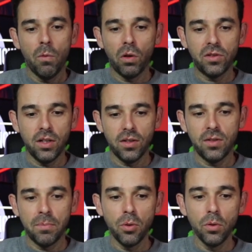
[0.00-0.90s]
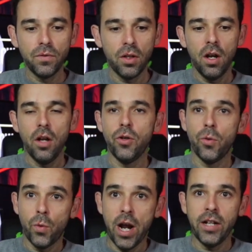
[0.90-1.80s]
Once it's approved, you're
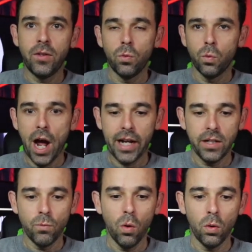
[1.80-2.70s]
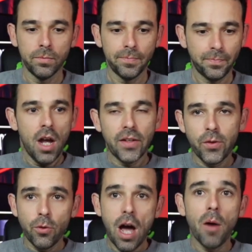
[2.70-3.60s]
ready to rock and roll. And
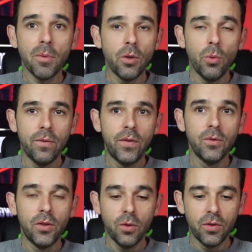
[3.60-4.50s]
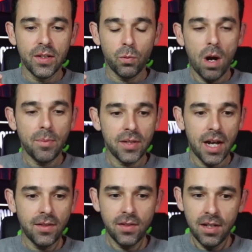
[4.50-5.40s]
so now I'm going to reveal to you this
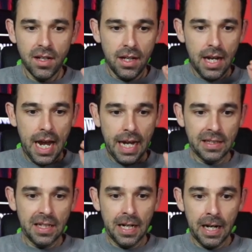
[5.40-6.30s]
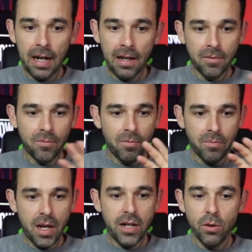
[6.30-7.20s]
website, and
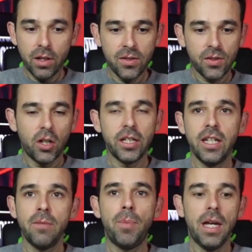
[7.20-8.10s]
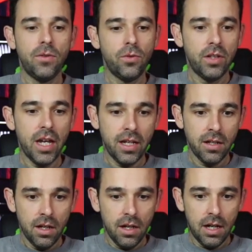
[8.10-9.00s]
man, you can start getting paid
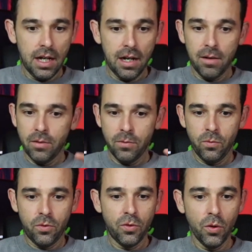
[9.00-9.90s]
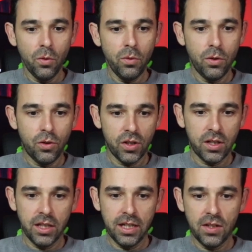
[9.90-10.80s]
today. You just
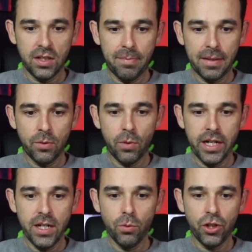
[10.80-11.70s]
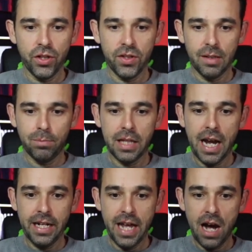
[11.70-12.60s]
click this button right here, which is
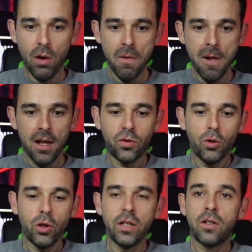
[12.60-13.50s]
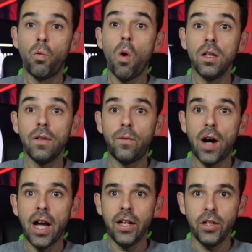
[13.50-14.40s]
apply now, so you could qualify